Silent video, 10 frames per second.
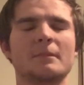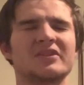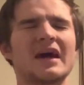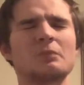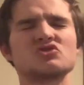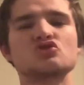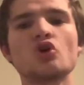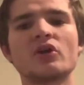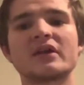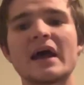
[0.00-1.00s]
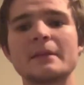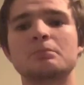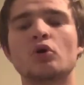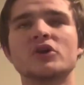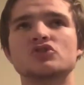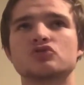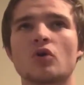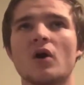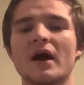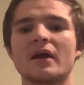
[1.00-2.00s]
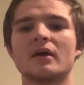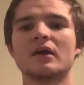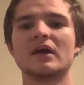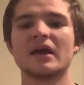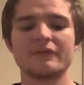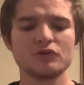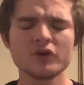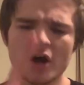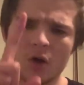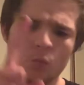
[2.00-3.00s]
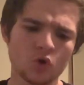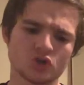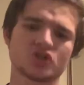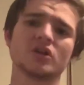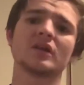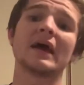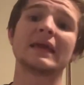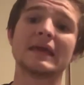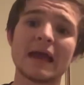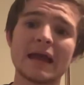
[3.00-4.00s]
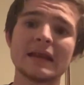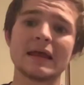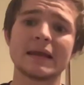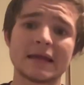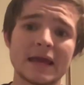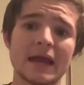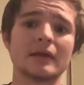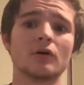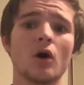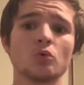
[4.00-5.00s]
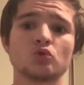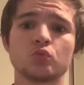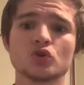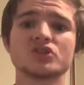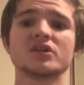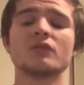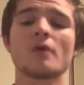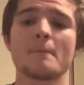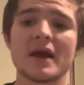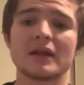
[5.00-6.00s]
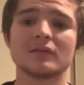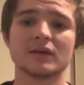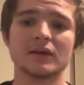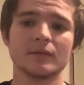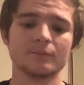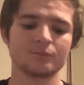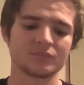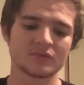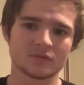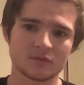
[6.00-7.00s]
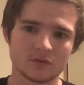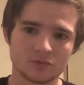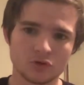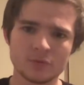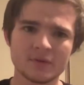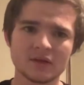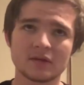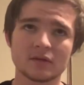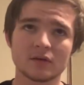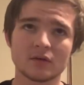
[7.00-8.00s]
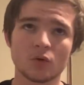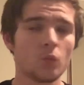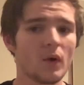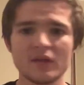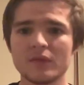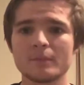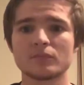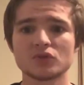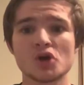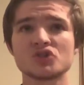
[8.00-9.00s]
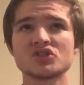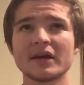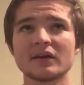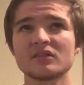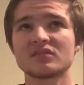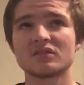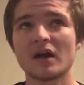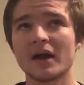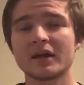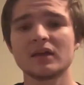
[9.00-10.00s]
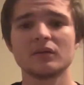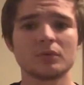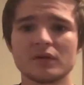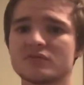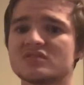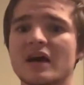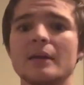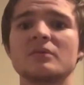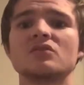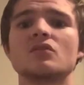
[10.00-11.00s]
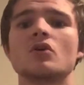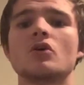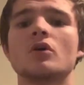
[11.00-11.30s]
But that was not an 8-point try. If you go and watch it again and again, I was watching it repeatedly. Jack Gasaki, whatever his name is.